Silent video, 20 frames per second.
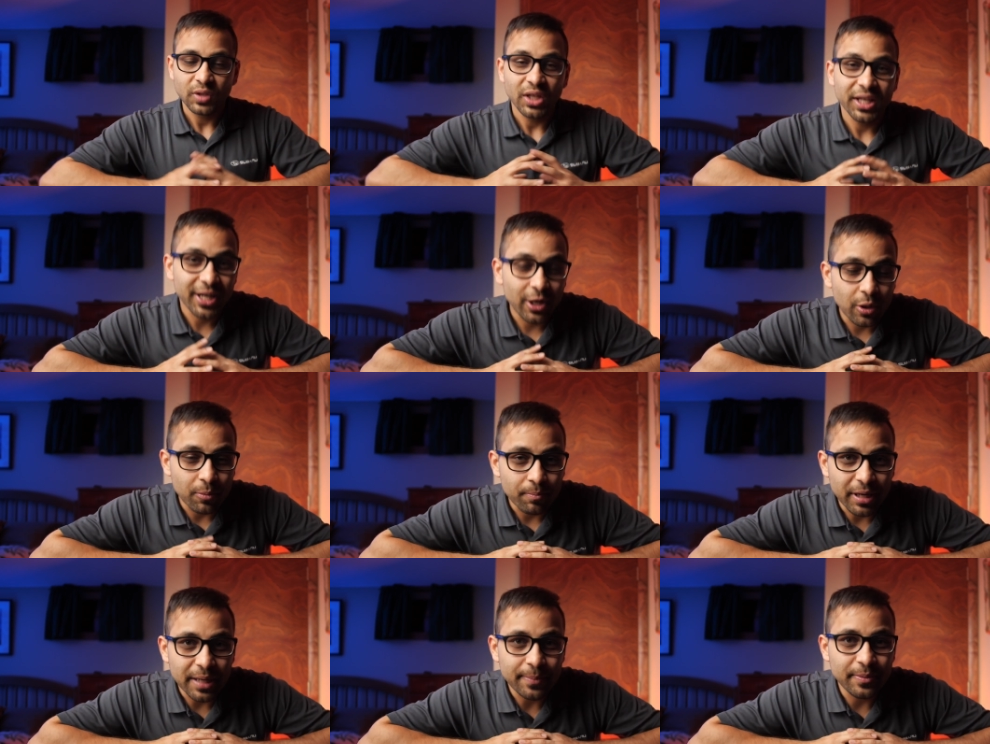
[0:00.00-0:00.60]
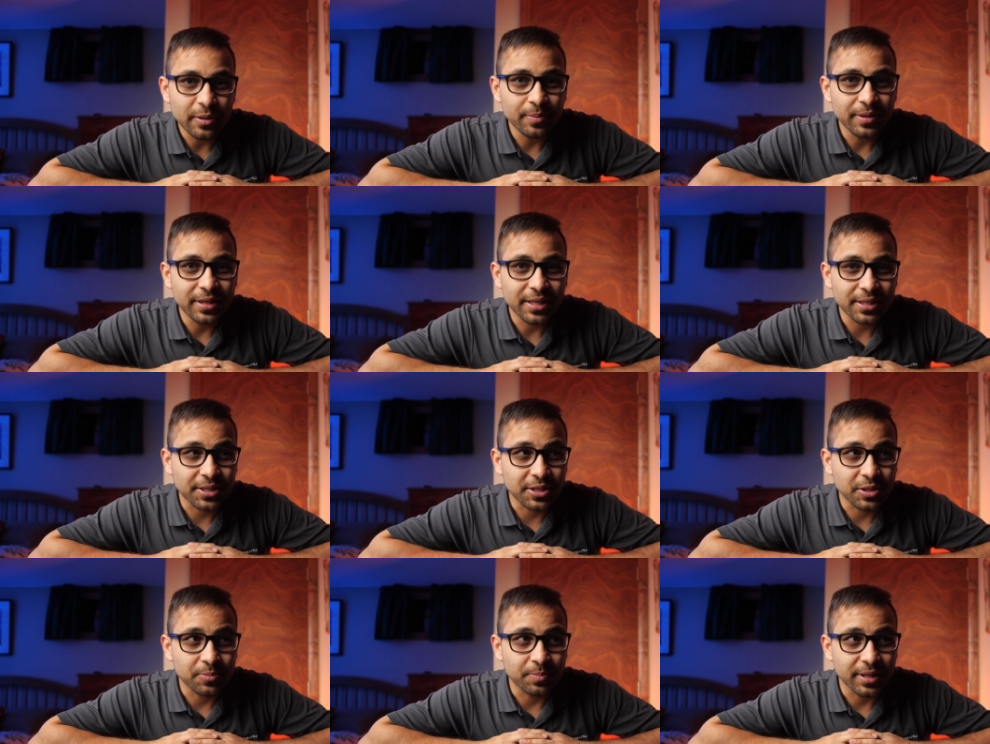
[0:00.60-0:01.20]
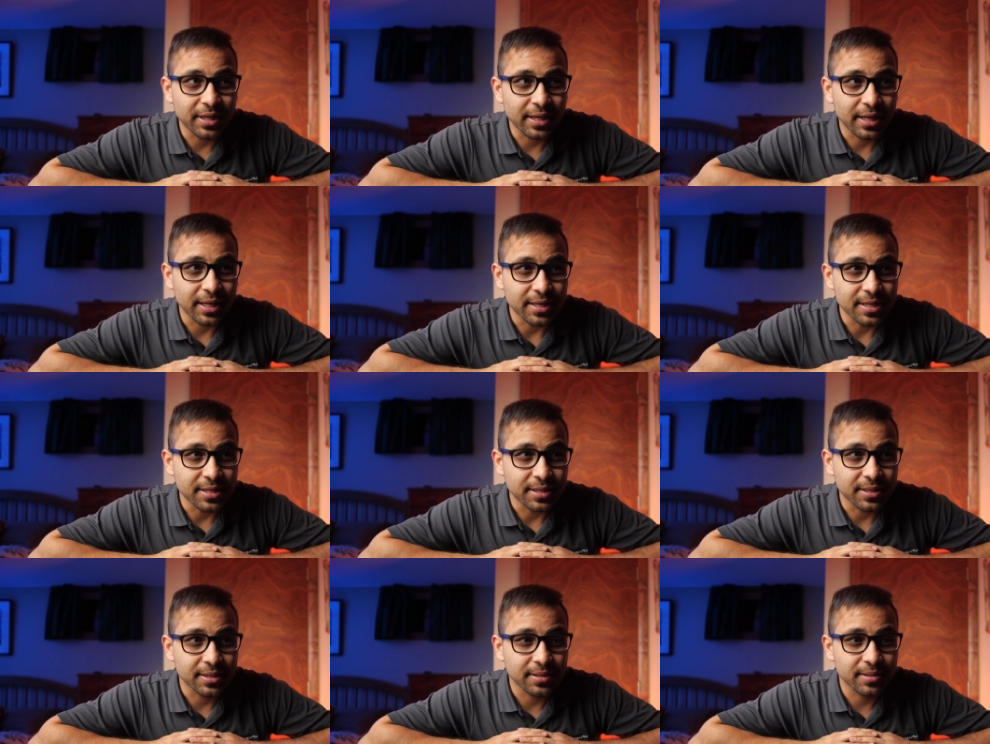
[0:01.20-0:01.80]
Now, maybe this is
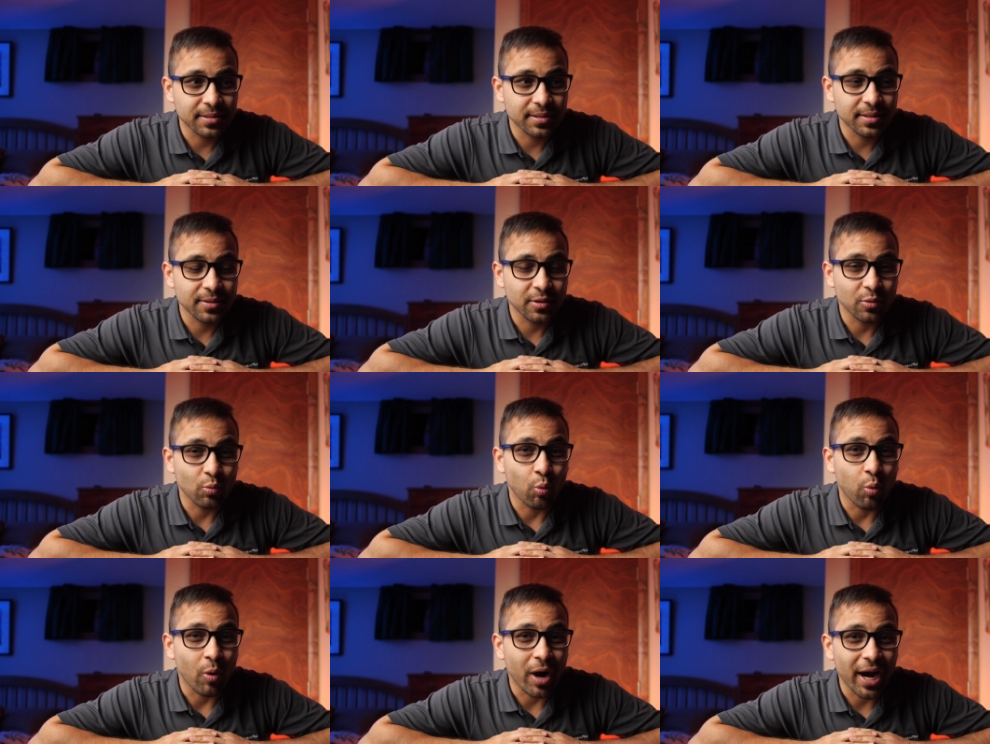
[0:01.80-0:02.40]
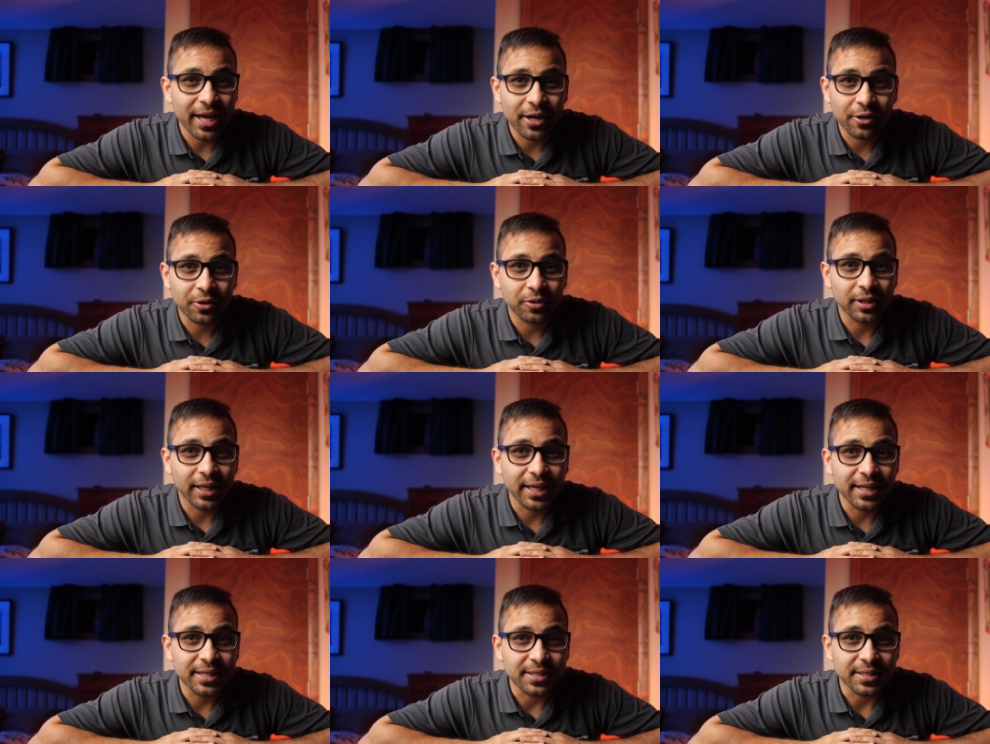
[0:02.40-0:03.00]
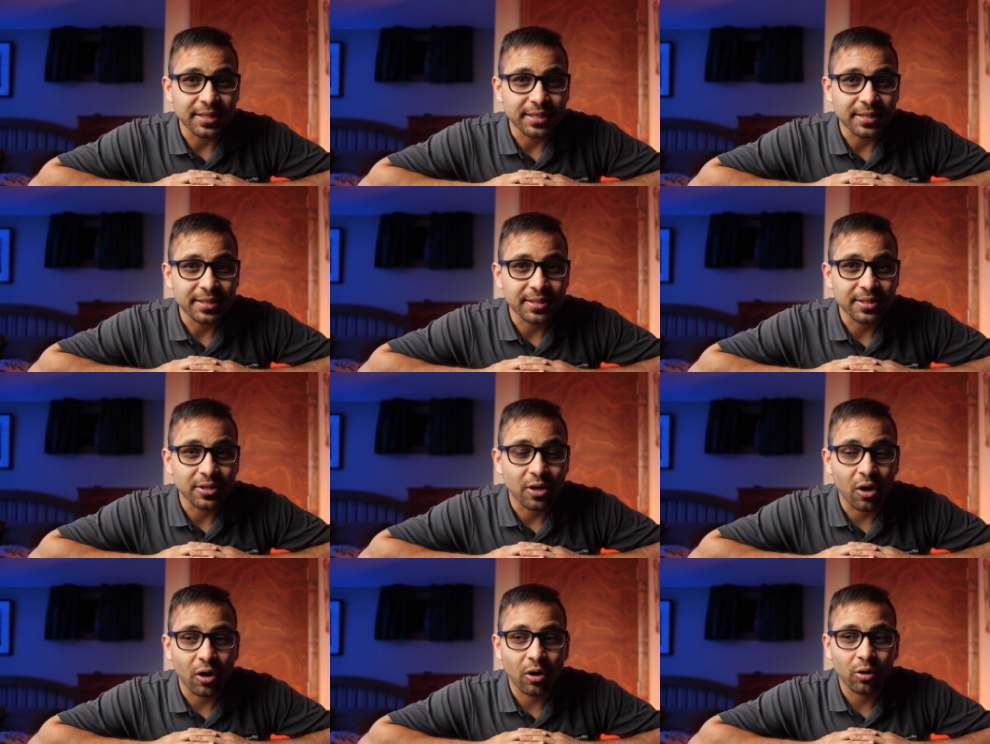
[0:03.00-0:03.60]
because wider
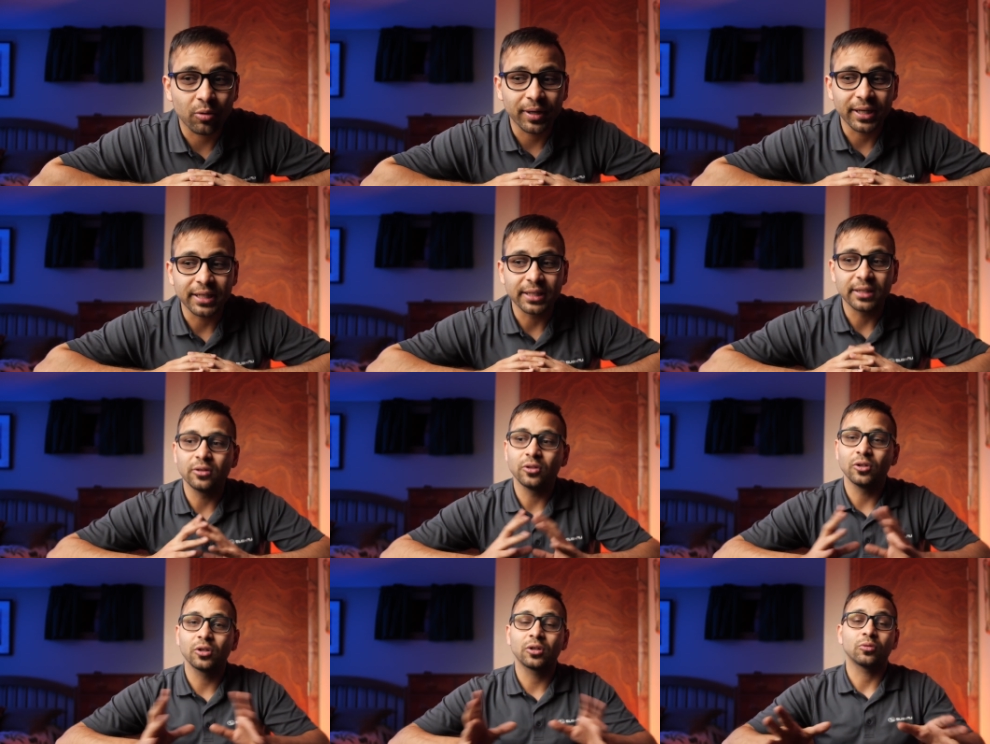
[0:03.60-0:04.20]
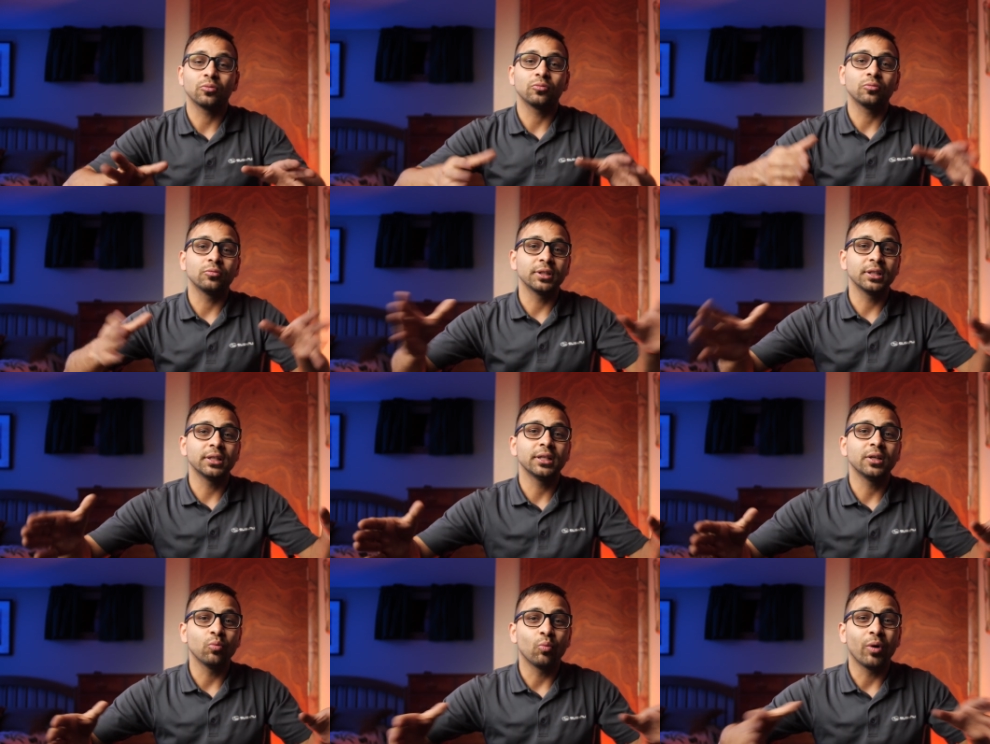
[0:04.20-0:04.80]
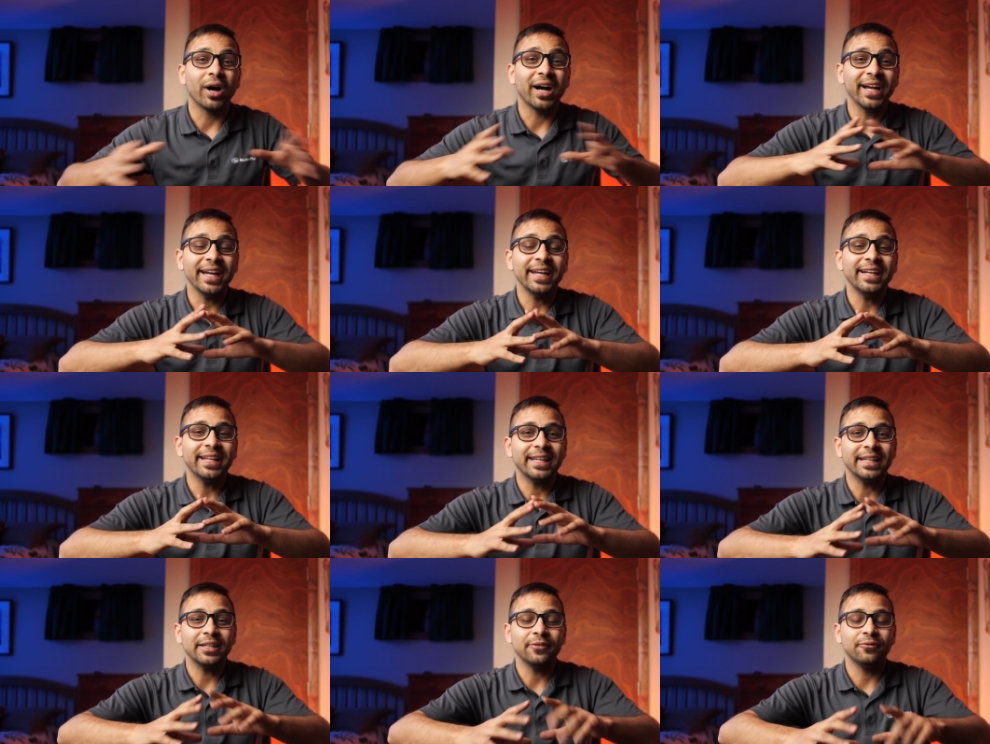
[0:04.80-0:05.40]
lenses already look really
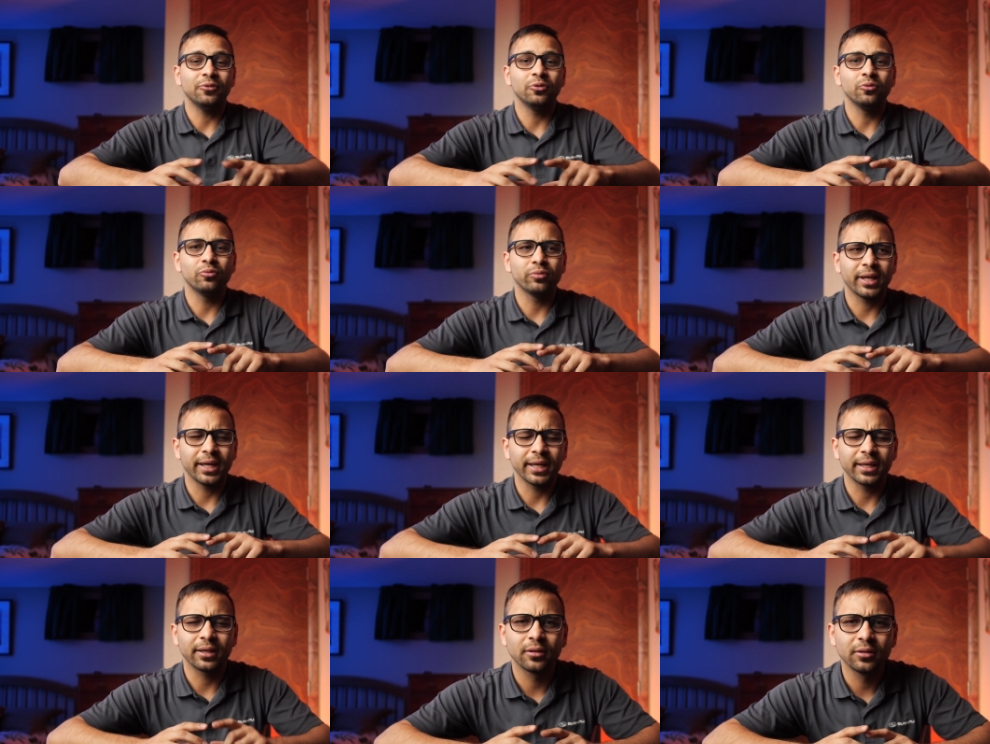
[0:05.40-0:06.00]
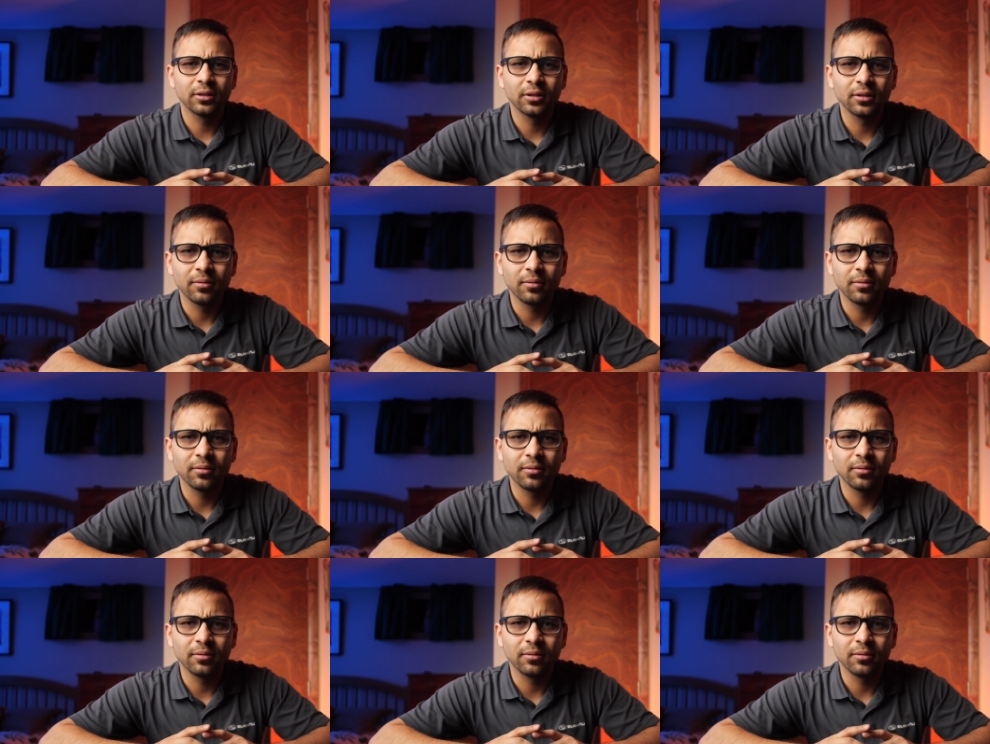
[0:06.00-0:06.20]
wide, and if you like